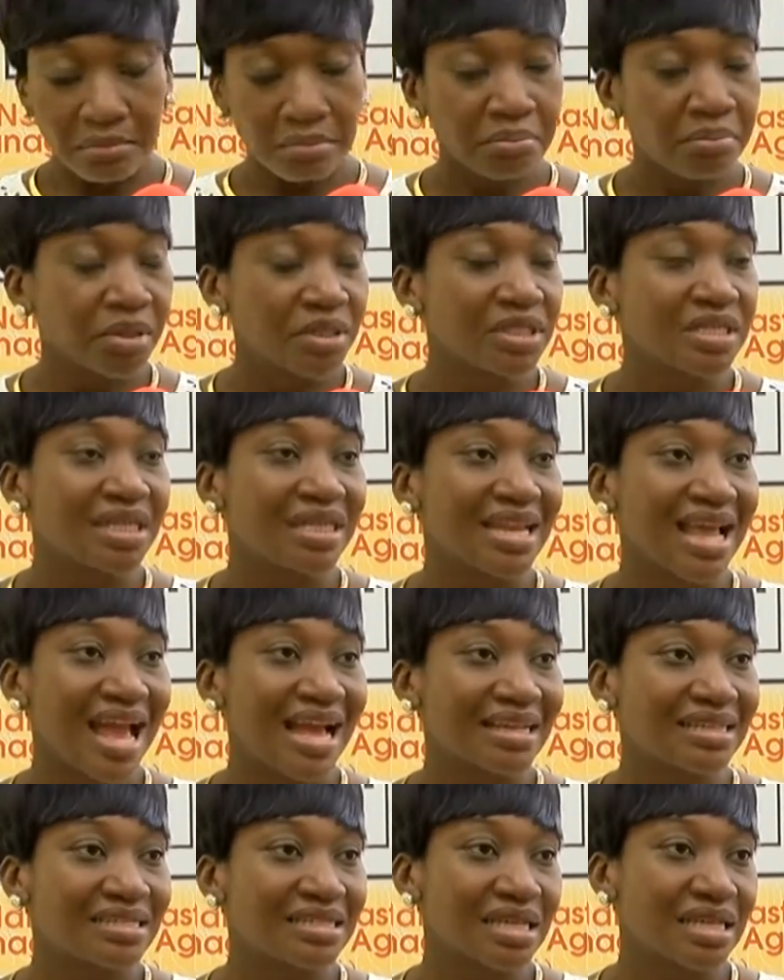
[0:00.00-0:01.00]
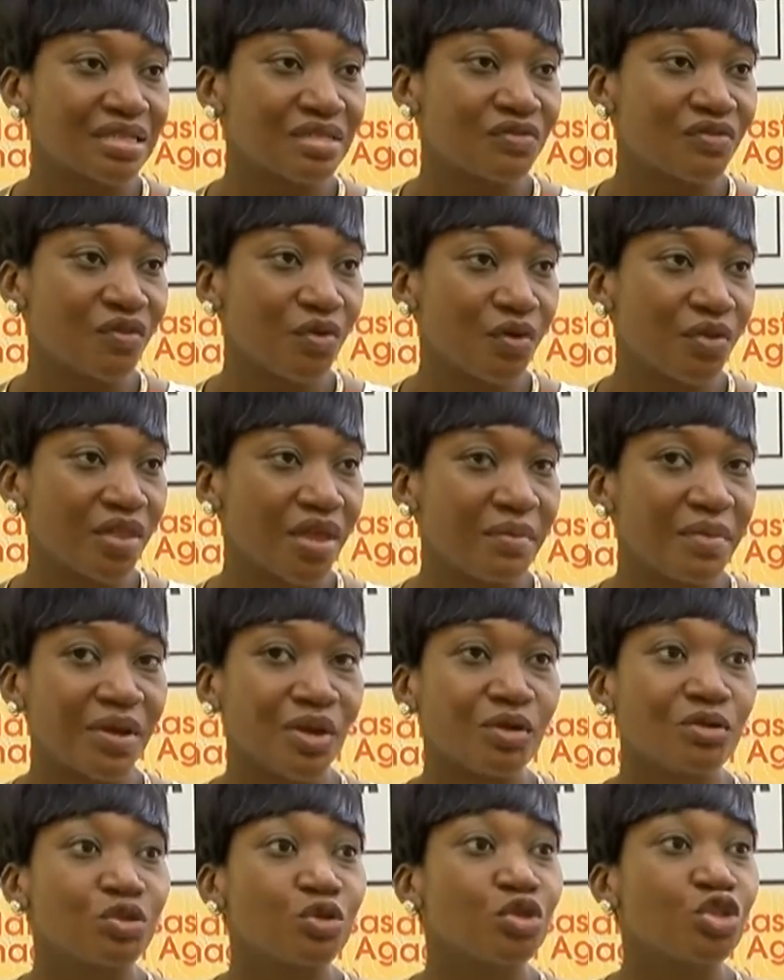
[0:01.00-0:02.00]
putting in access for them and
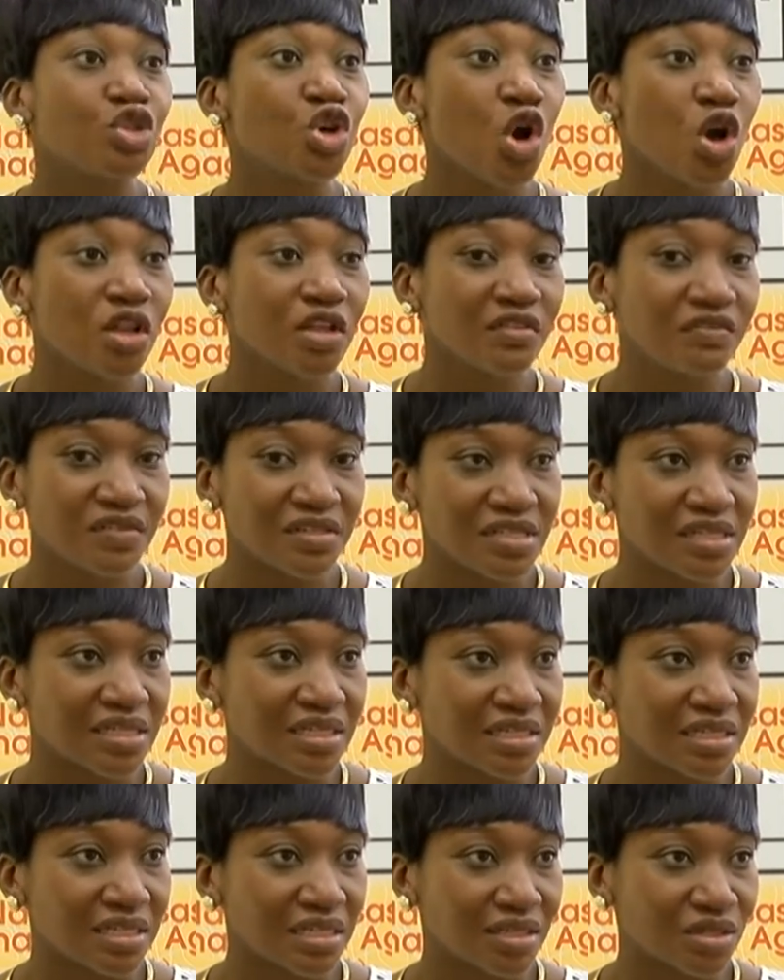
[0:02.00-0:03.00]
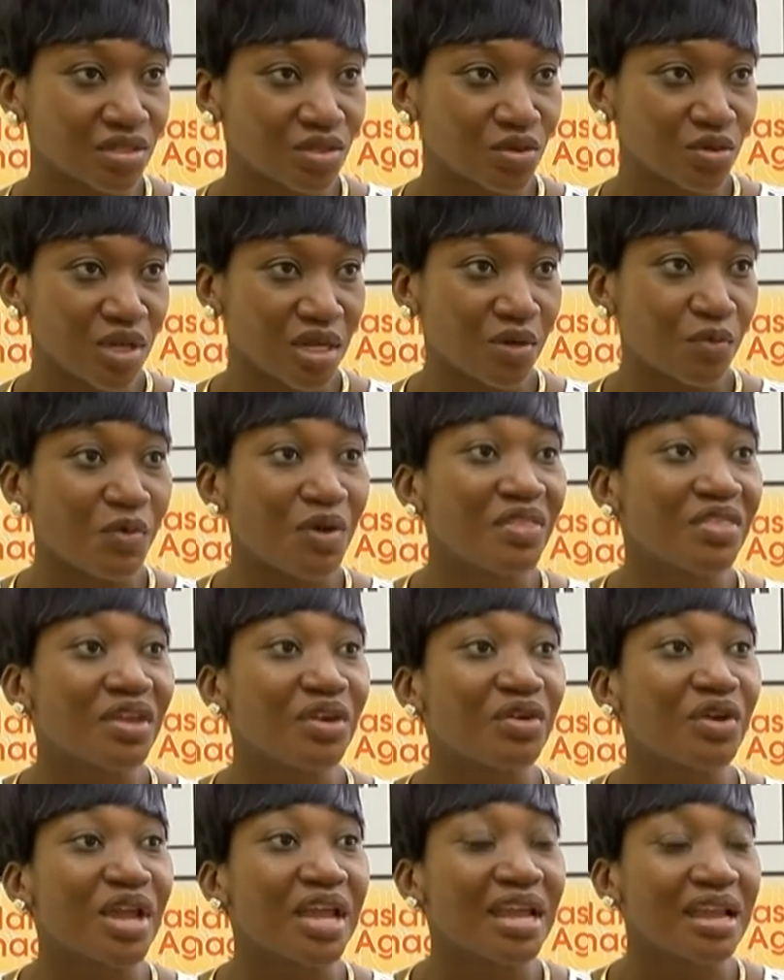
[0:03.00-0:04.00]
also toilet facilities so that when
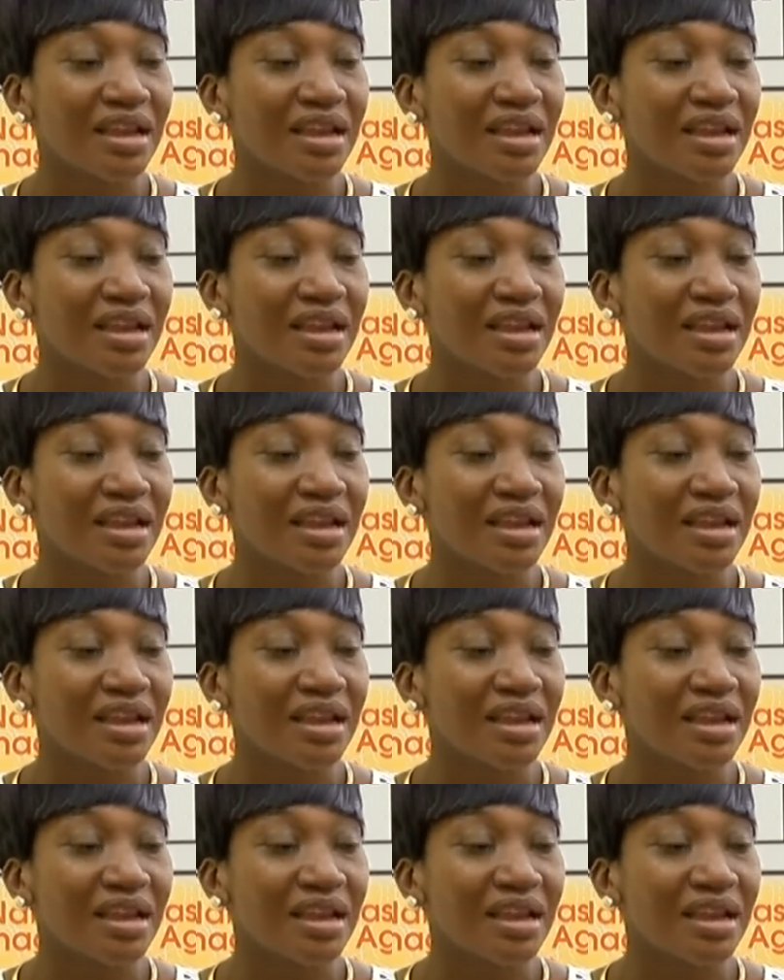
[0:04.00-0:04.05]
they're